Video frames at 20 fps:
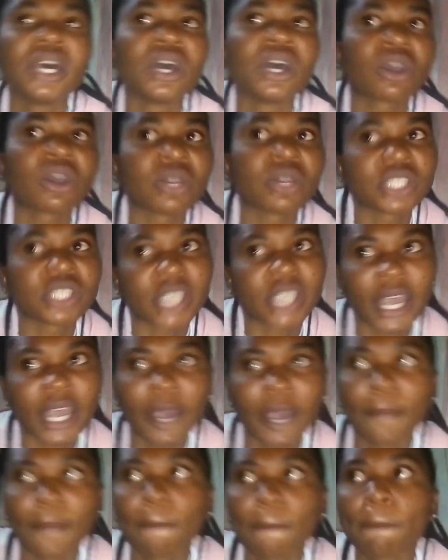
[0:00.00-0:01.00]
because
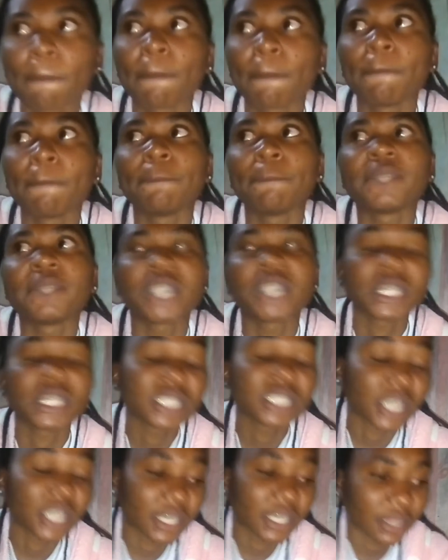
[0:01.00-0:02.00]
yeah,
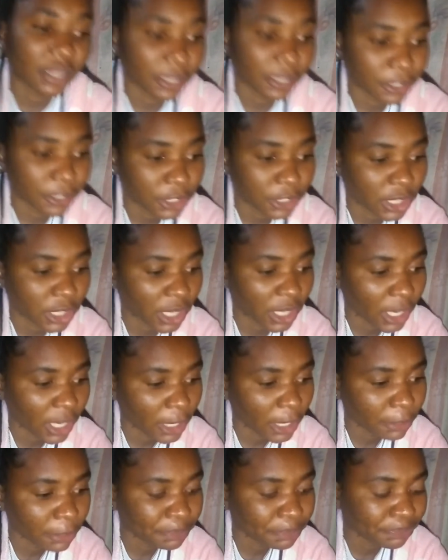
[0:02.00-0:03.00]
just like that.
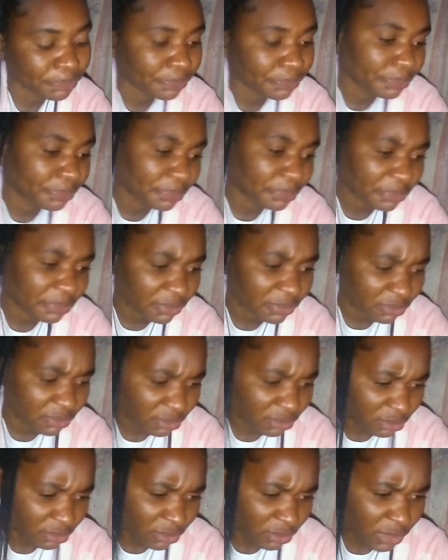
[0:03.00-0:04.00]
Then
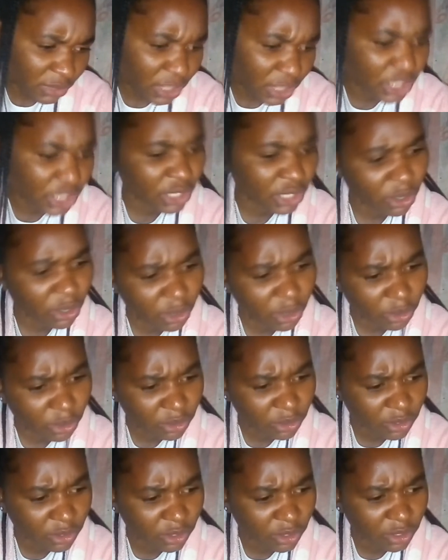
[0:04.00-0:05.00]
so
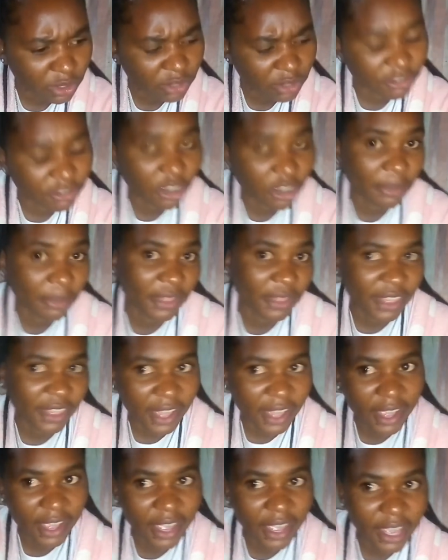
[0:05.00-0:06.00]
from
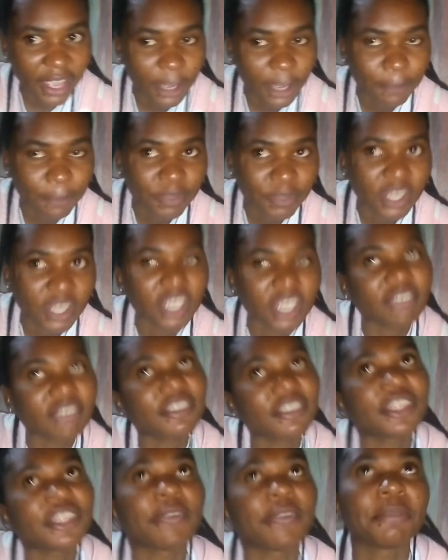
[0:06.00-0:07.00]
there,
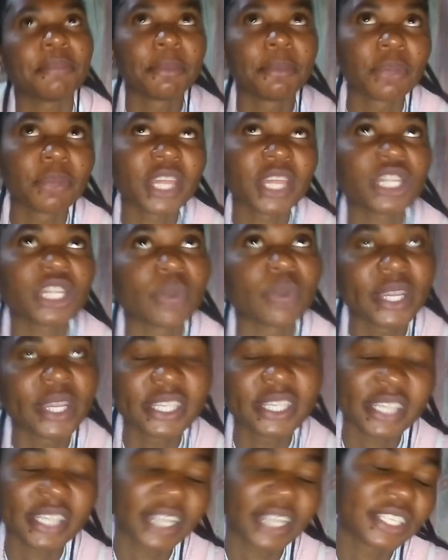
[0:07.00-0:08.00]
even the people that were
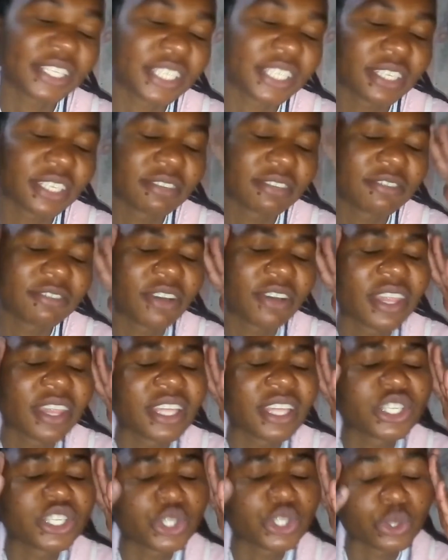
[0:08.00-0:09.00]
searching for
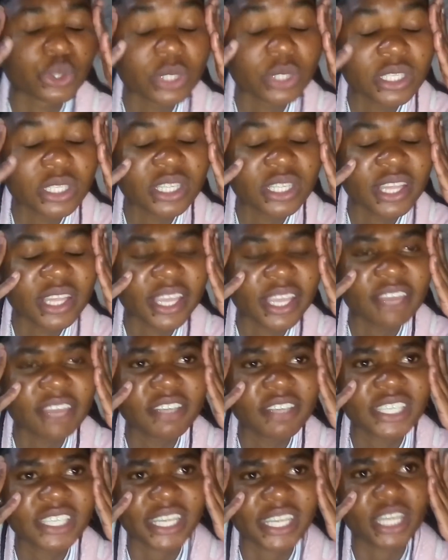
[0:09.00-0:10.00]
their shoes, they
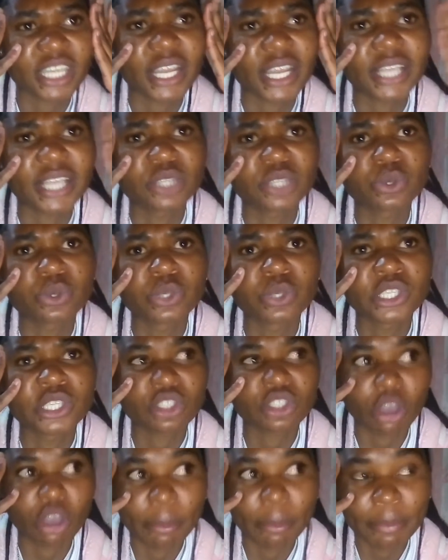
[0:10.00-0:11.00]
even said like to
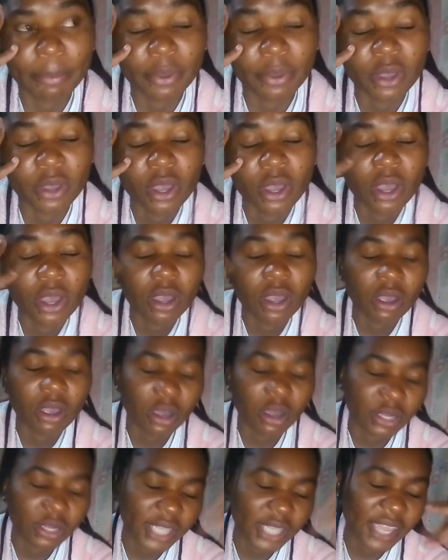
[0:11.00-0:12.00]
stop,
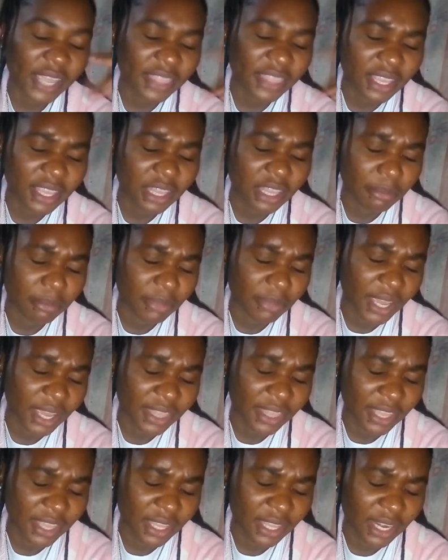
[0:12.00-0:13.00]
because I
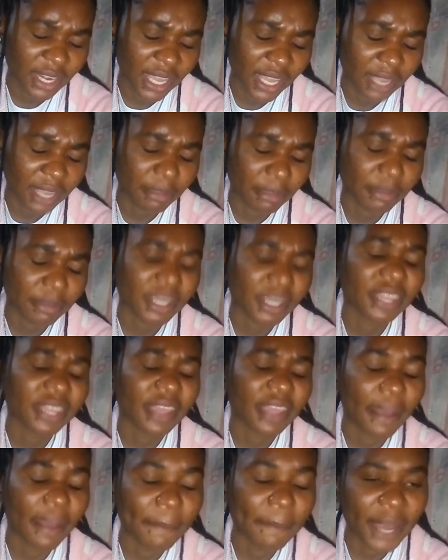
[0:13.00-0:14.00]
think like maybe in
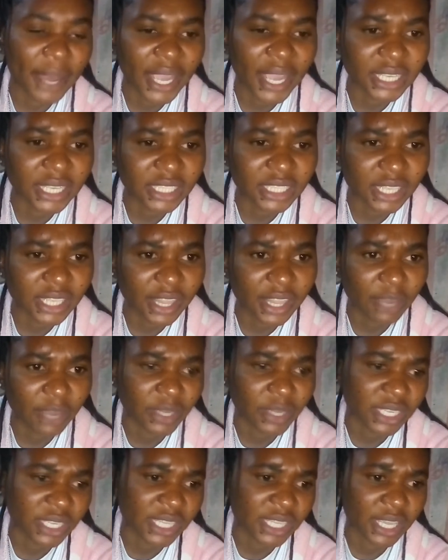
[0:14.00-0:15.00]
their mind they
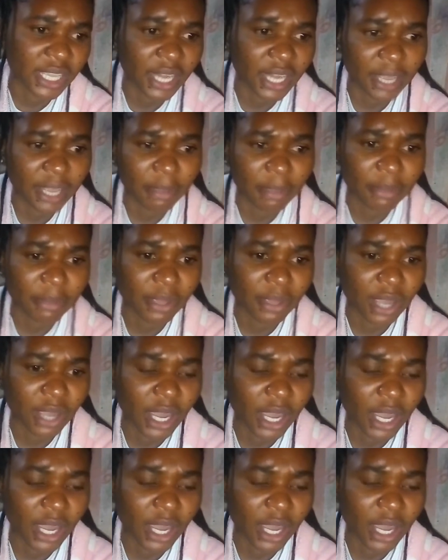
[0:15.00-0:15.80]
were just thinking like maybe